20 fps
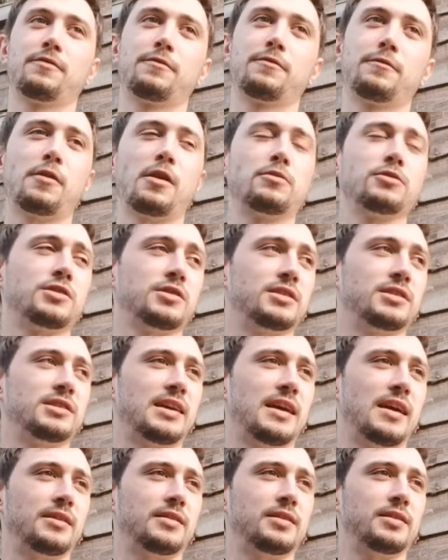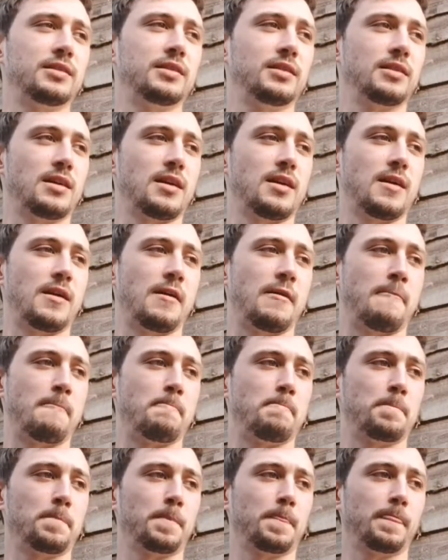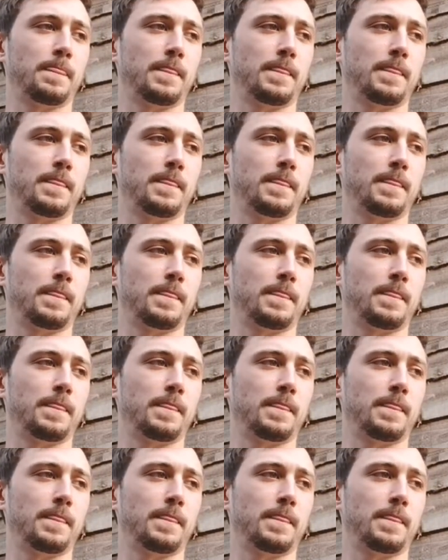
frills on its head. Um,